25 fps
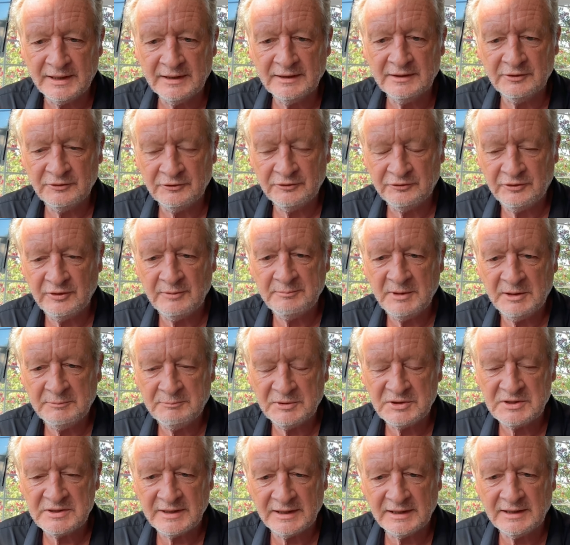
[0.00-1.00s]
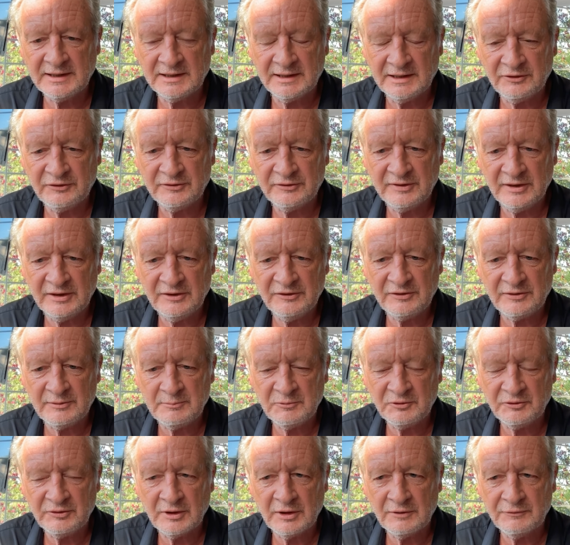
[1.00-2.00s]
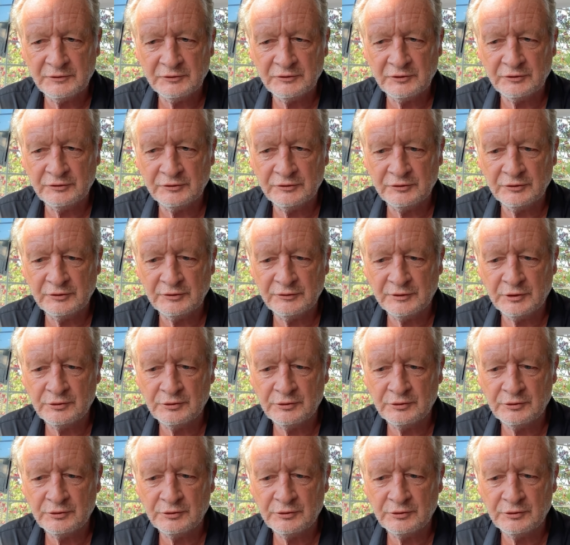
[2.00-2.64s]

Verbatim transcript: and Jimmy particularly sees himself as a sort of